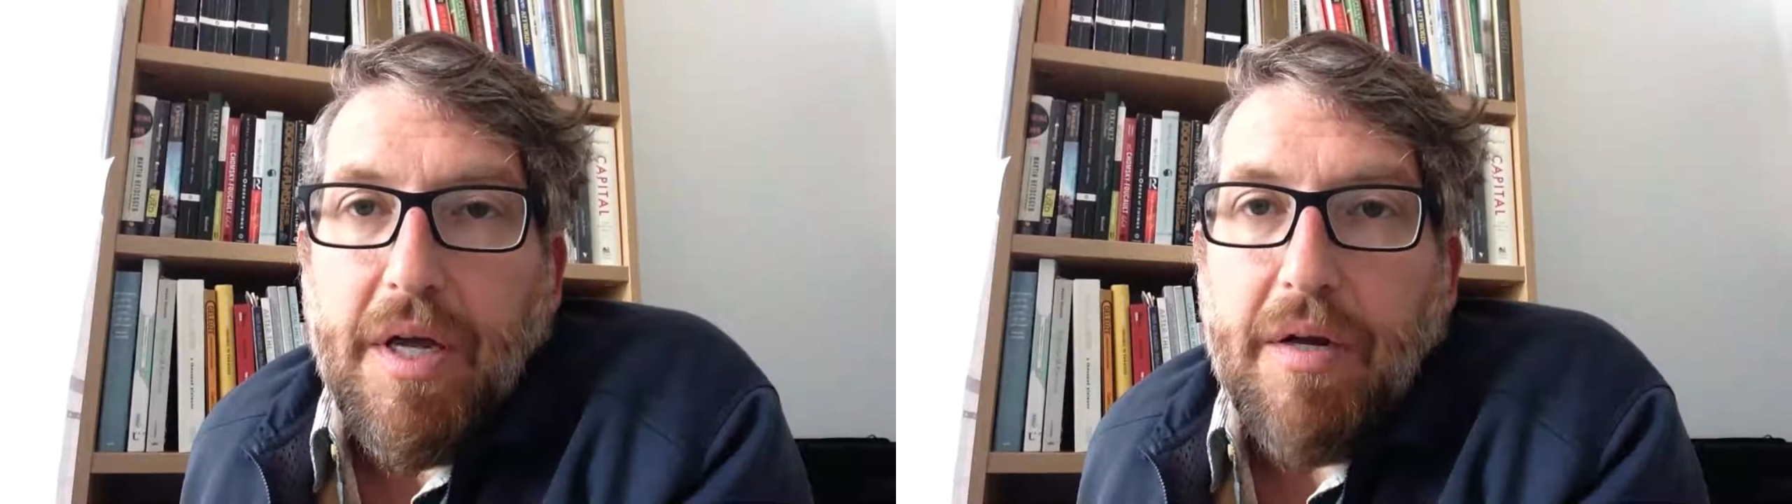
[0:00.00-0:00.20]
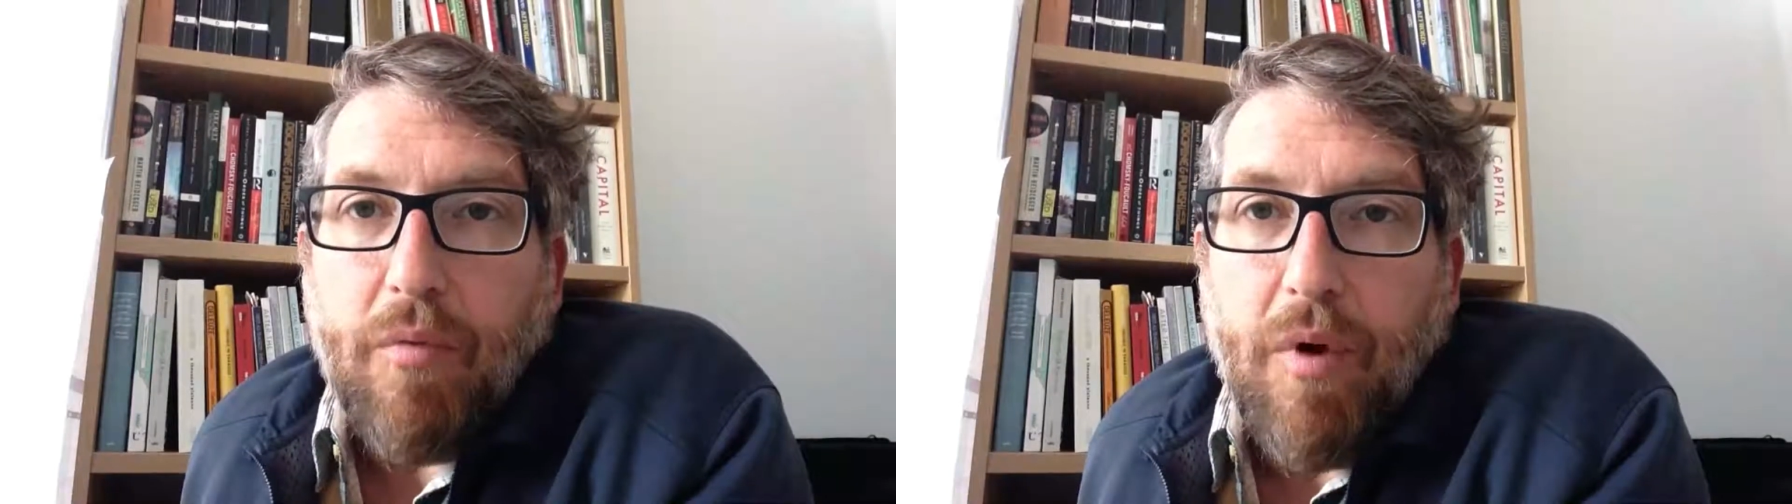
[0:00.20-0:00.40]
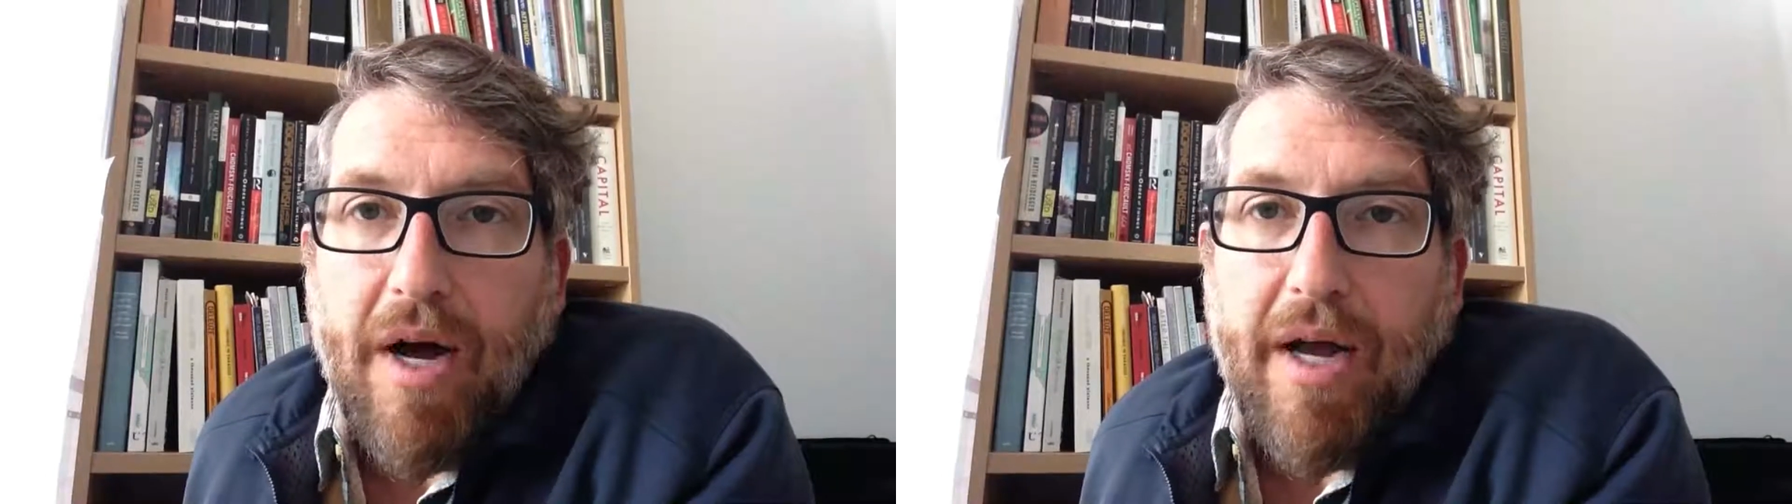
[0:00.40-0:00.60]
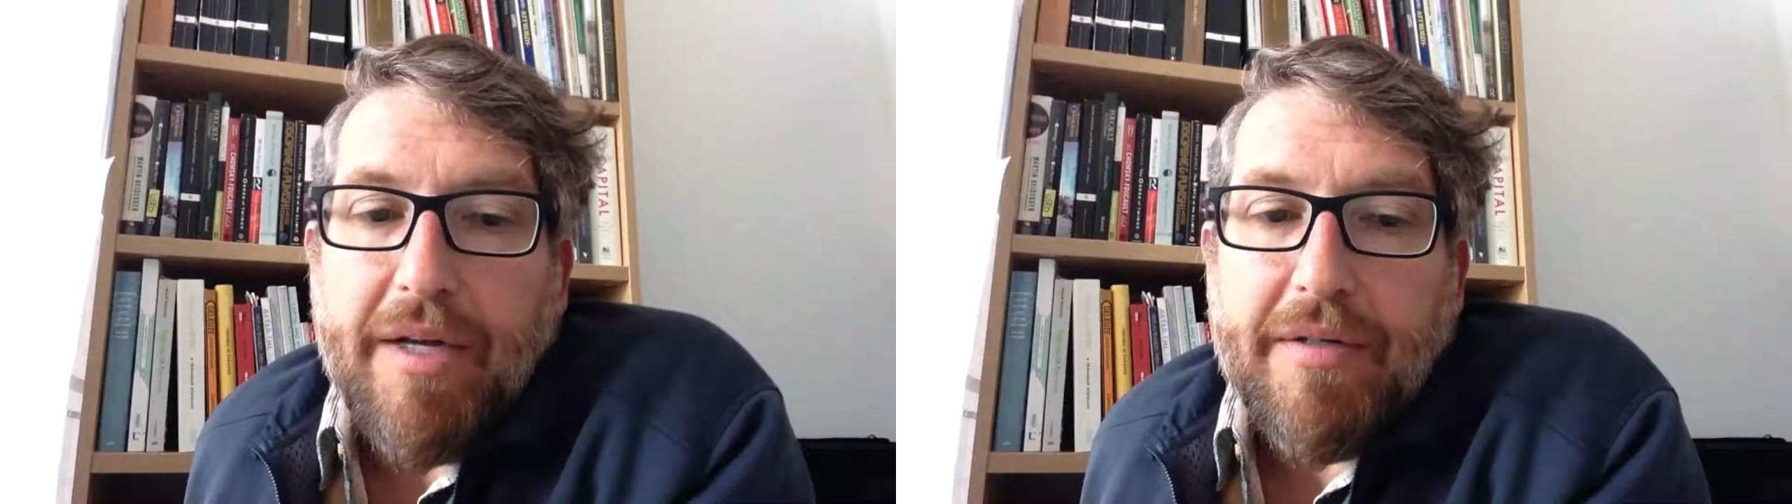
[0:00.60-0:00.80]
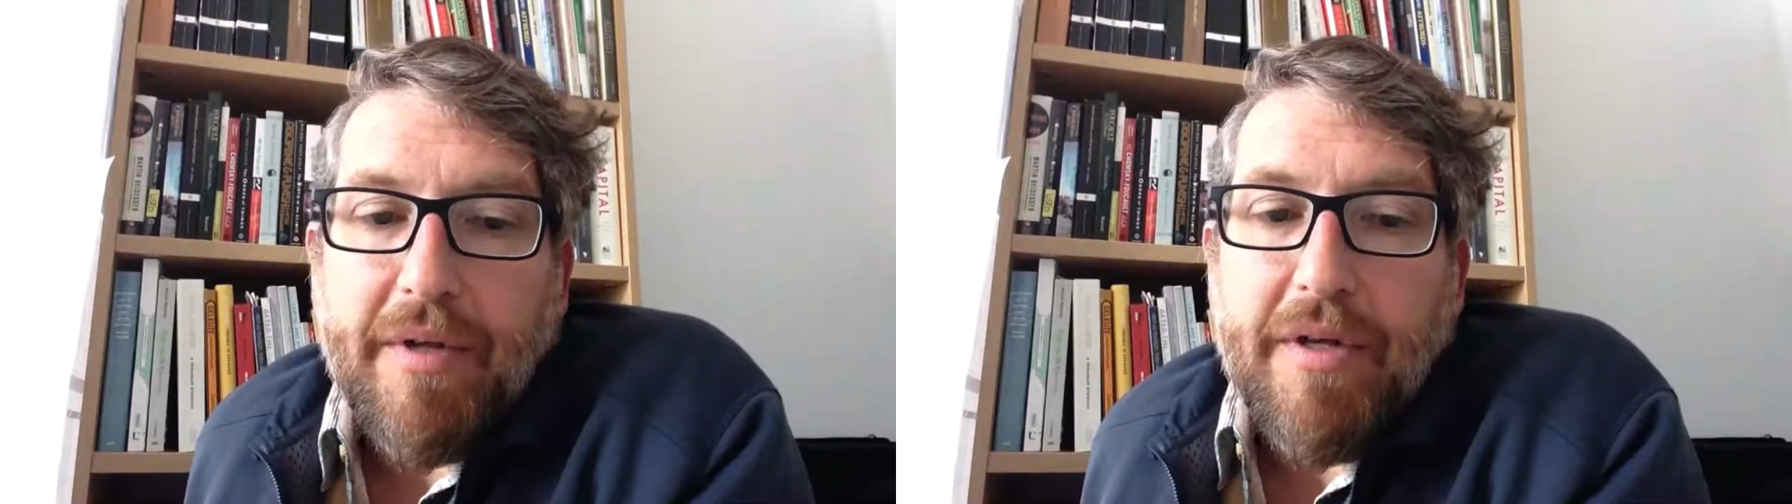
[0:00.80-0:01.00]
and
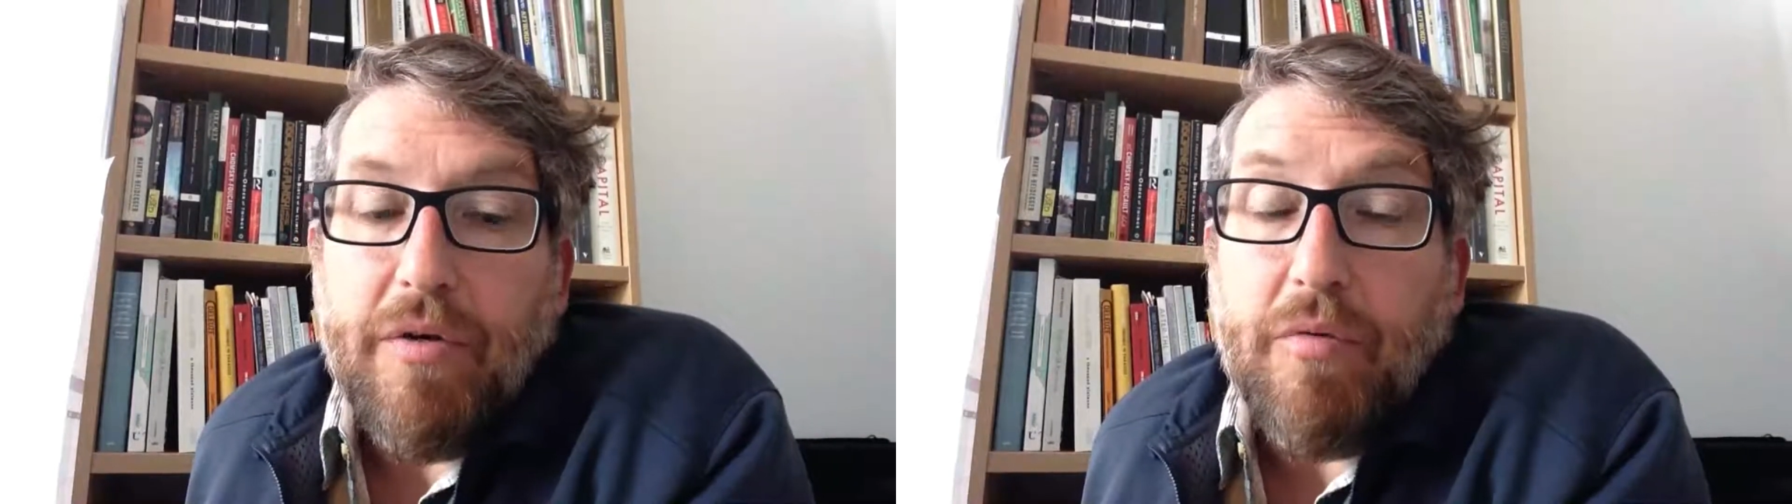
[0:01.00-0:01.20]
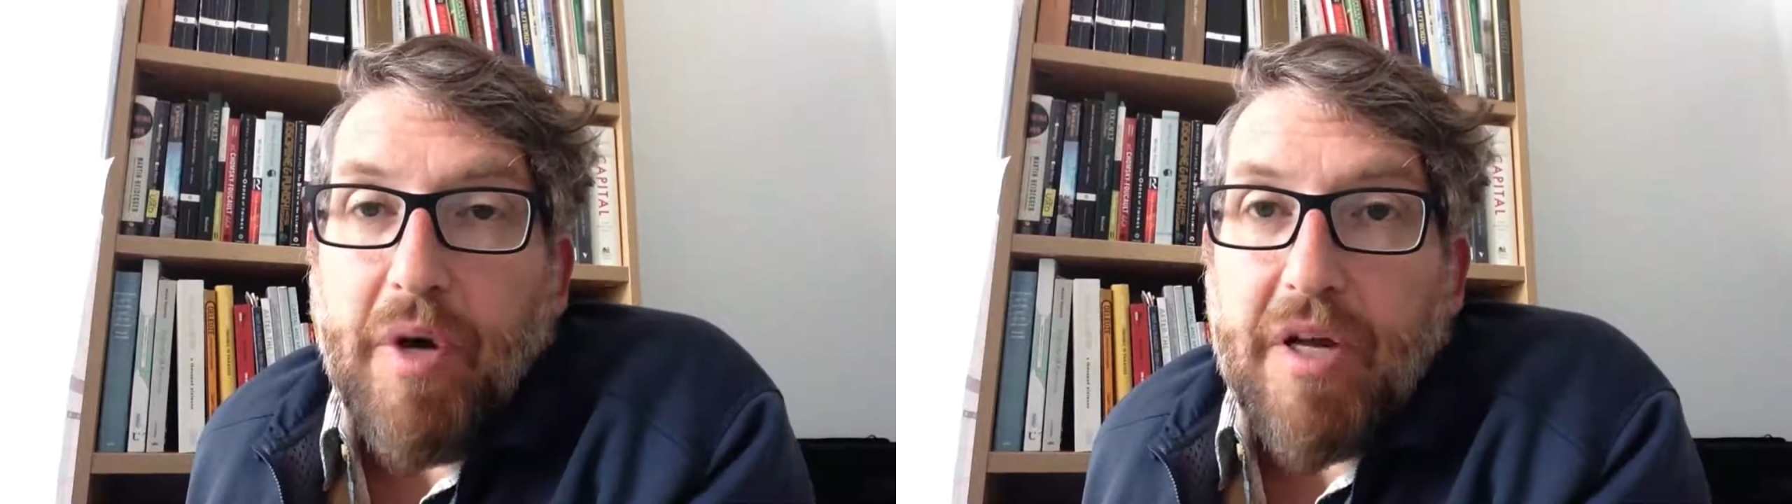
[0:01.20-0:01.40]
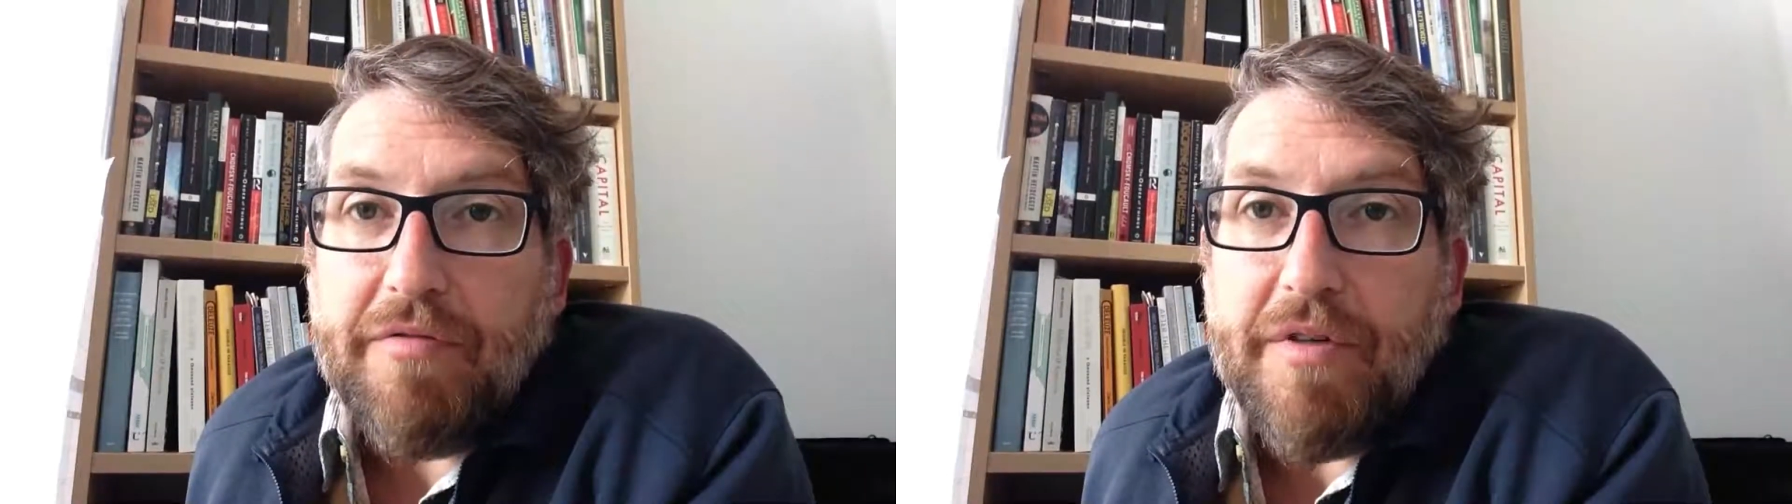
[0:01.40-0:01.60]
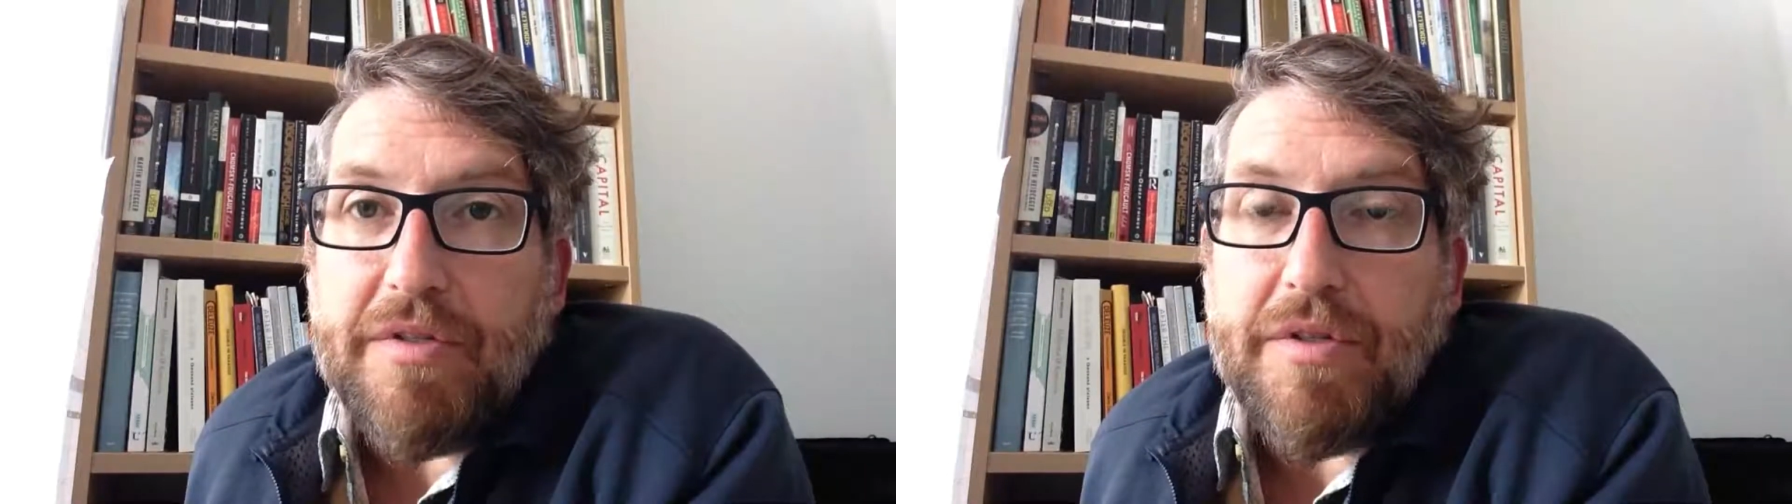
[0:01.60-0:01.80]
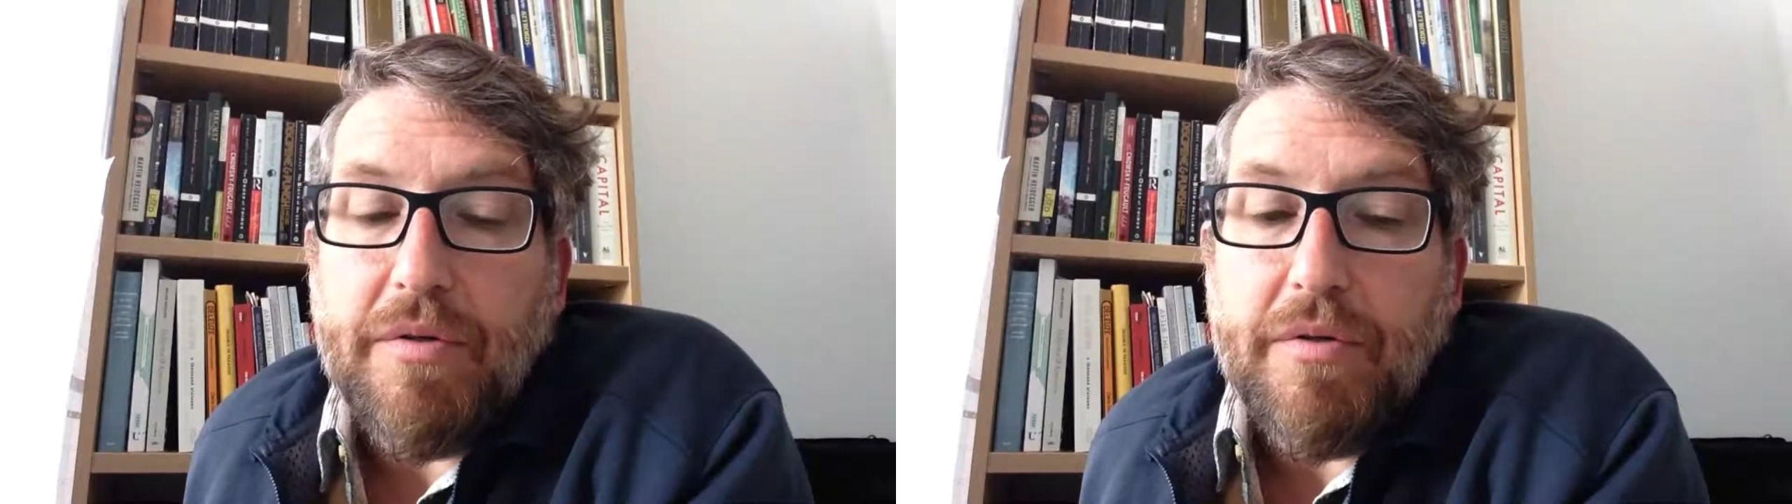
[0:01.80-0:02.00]
why, and who
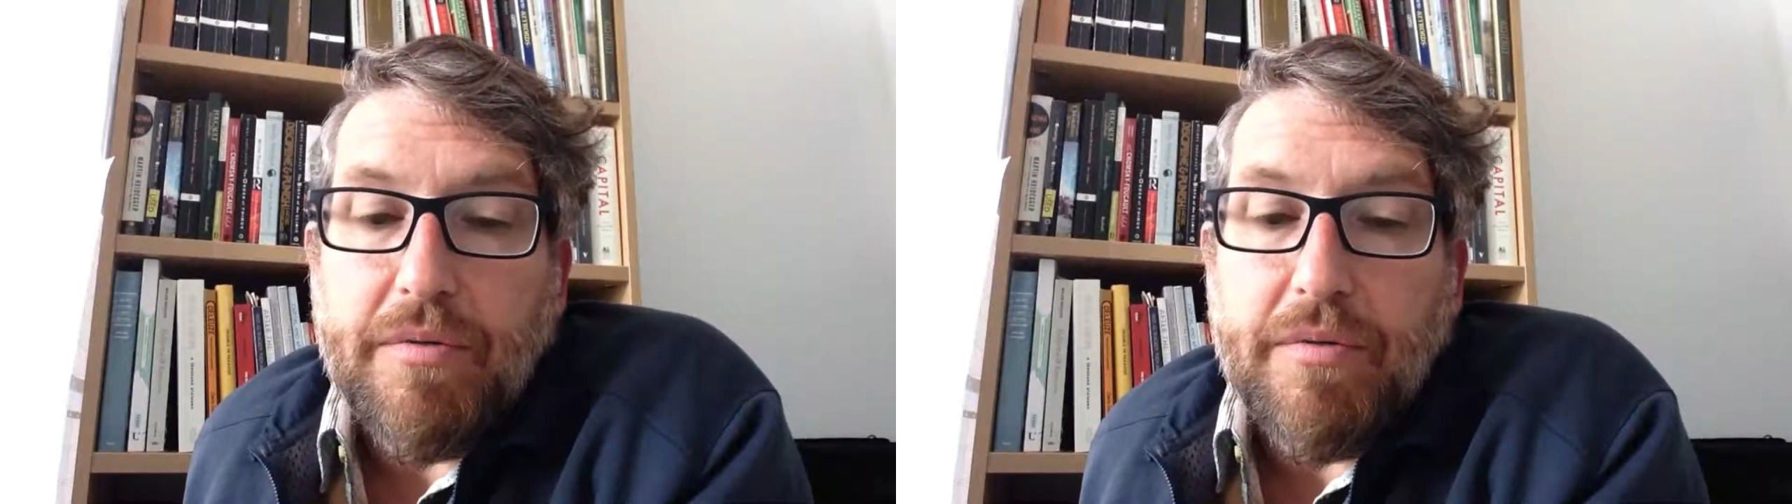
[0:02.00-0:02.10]
benefits and who